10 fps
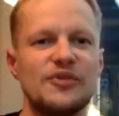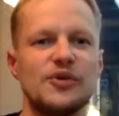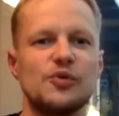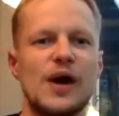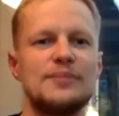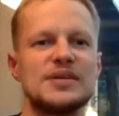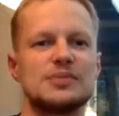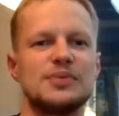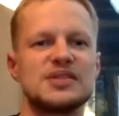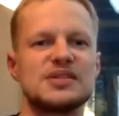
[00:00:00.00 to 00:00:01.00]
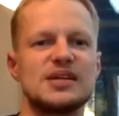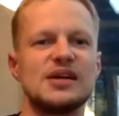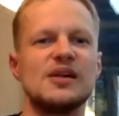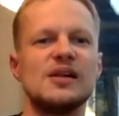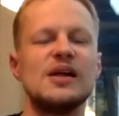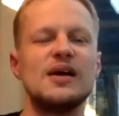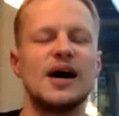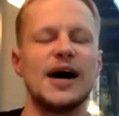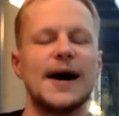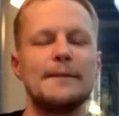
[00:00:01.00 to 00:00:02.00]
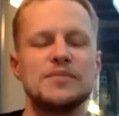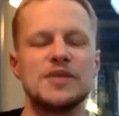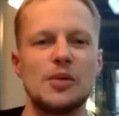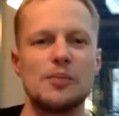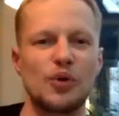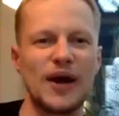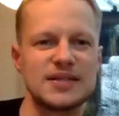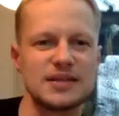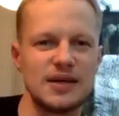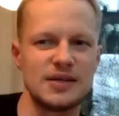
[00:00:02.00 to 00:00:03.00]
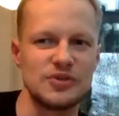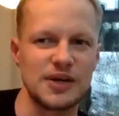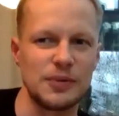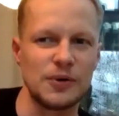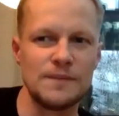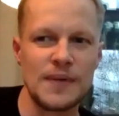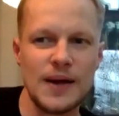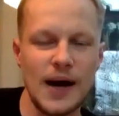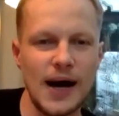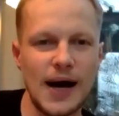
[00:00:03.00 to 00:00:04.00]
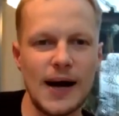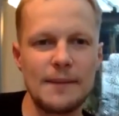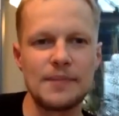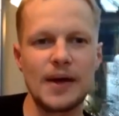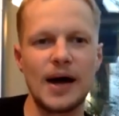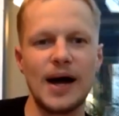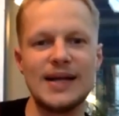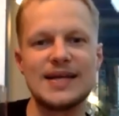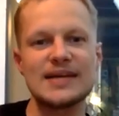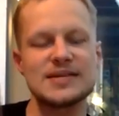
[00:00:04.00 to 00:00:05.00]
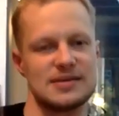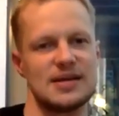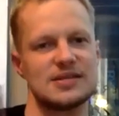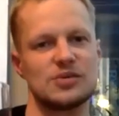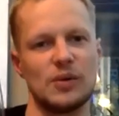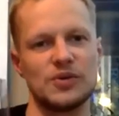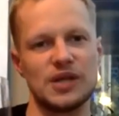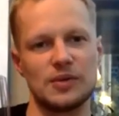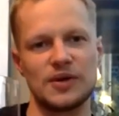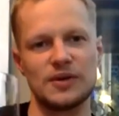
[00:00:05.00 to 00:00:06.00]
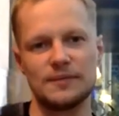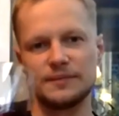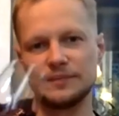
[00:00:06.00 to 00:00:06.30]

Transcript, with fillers: fruit ripeness, but still um, you know bright and drinkable. Um, uh, any guesses as to what we're dealing with?